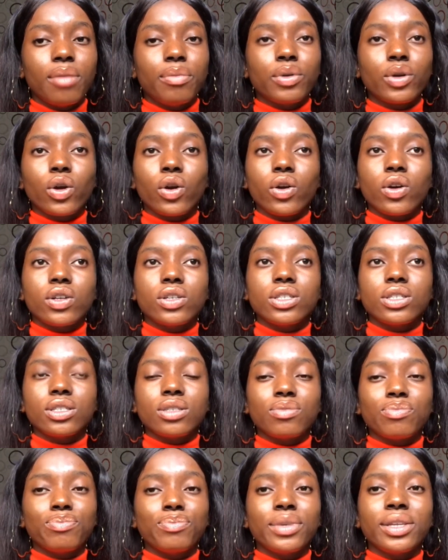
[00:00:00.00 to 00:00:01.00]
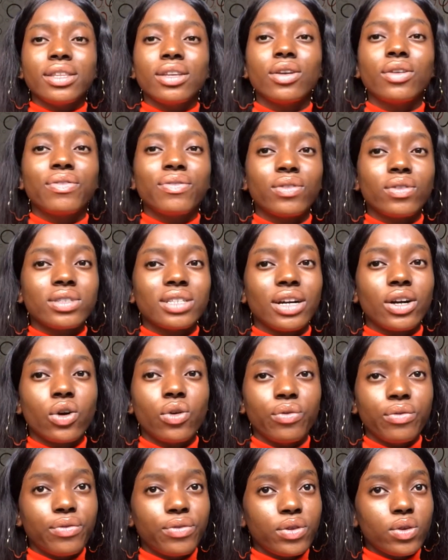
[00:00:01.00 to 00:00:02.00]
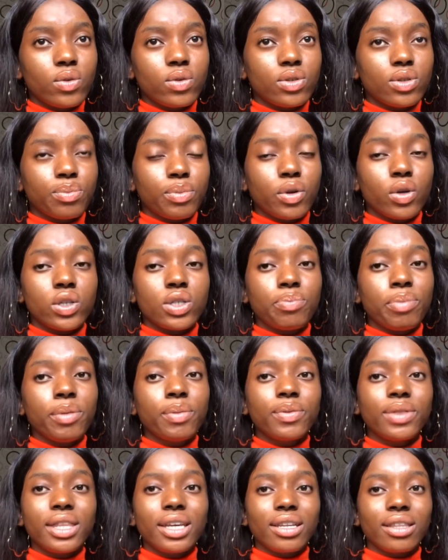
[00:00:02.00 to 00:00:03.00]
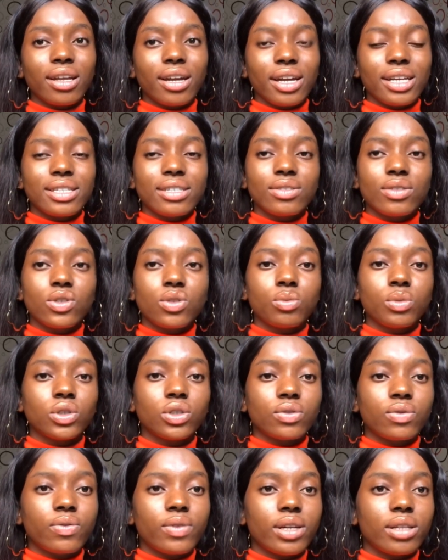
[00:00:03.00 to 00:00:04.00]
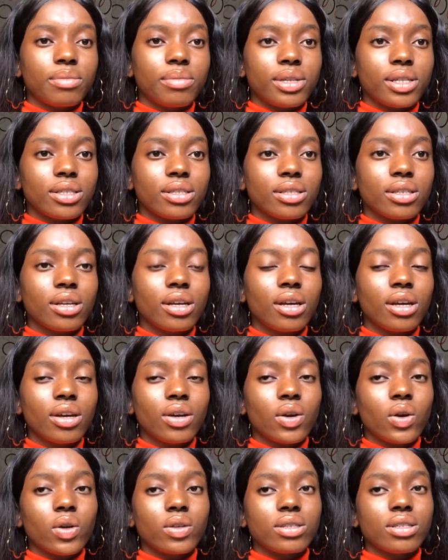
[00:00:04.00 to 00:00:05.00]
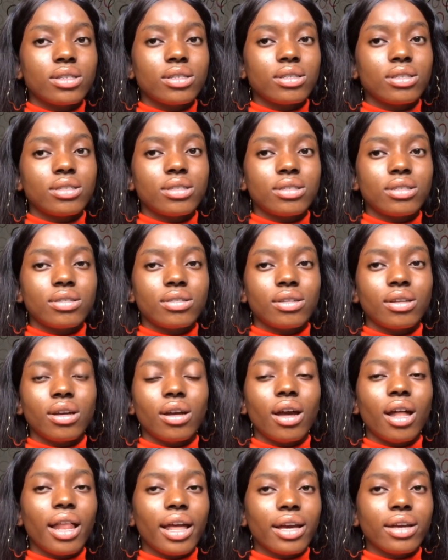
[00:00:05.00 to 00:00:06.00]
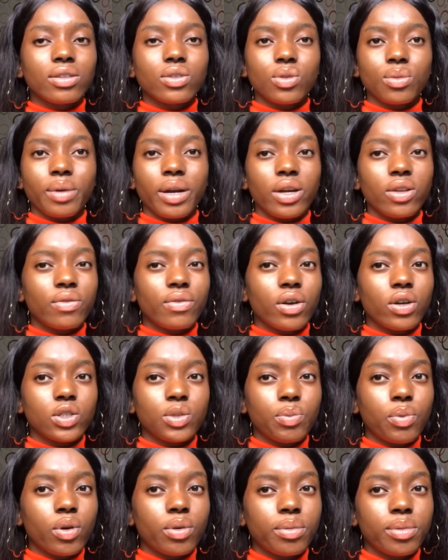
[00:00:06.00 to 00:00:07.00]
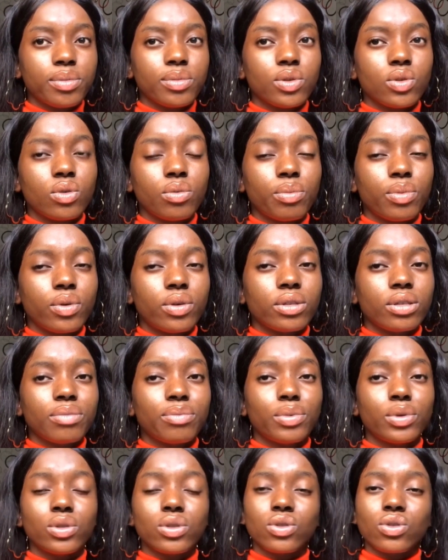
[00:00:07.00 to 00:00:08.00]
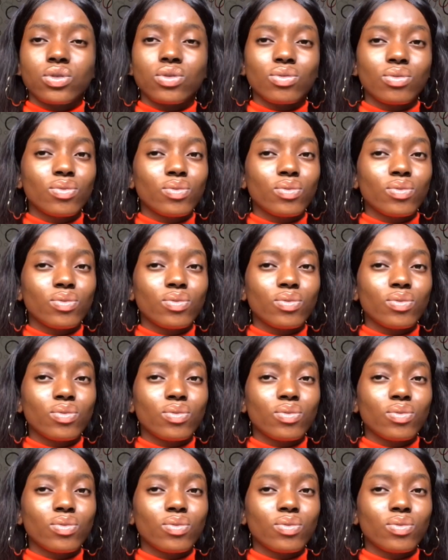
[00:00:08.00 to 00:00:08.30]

because many of us are confused because people think that eating too much of red meat causes like some kind of health problems to the body, but